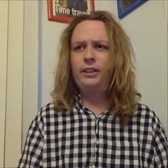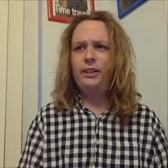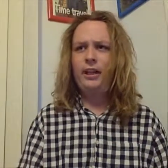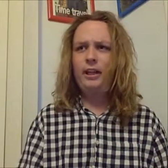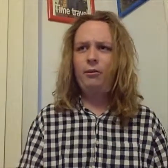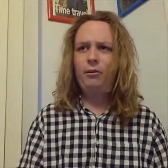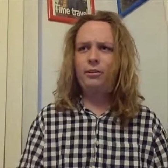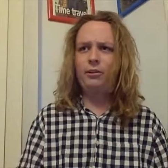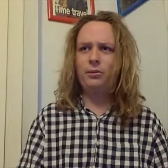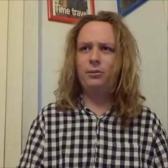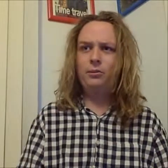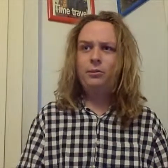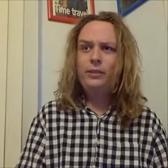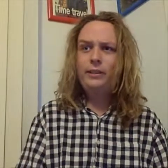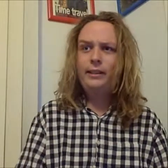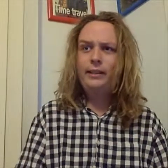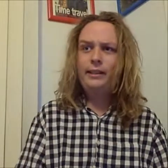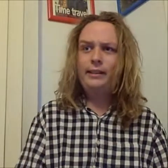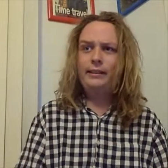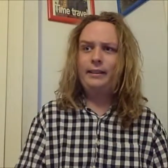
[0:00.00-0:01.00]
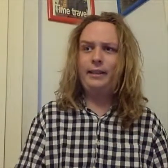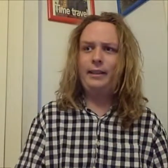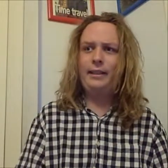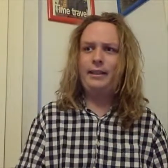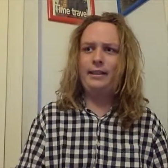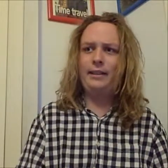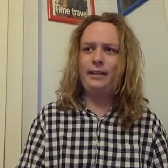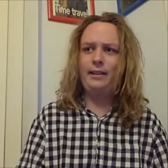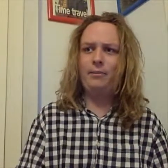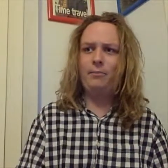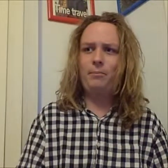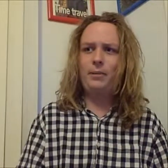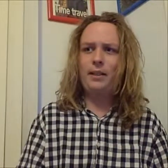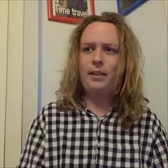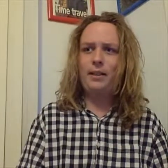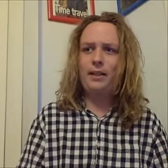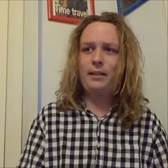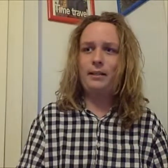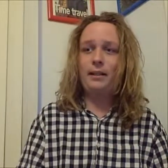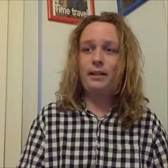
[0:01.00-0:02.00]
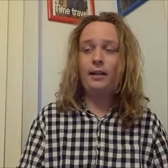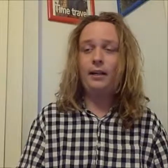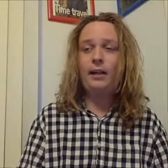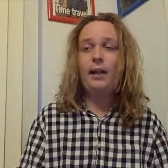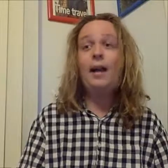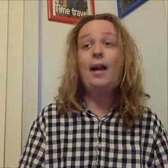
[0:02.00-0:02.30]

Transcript: that was a really downbeat ending.